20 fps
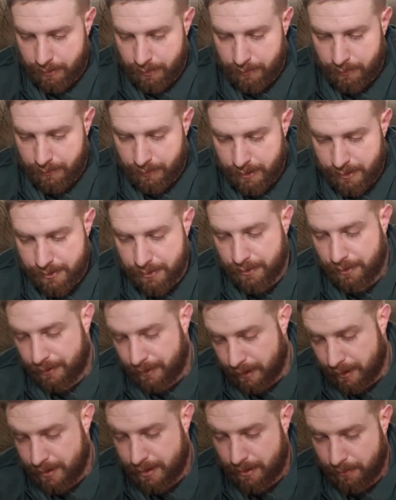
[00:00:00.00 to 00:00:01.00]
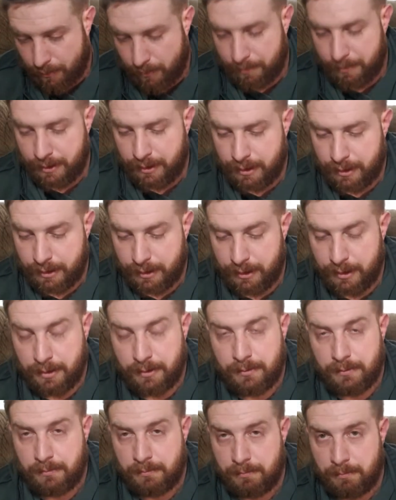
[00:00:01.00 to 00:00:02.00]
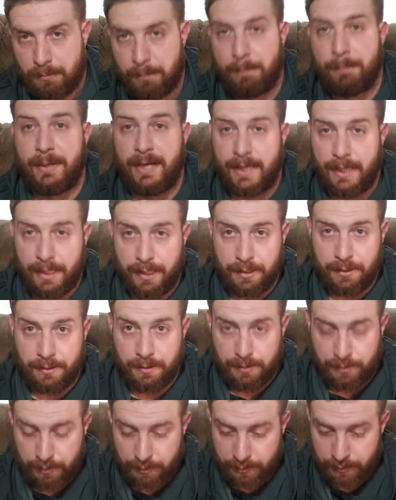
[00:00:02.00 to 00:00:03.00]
These are the things that would be banned.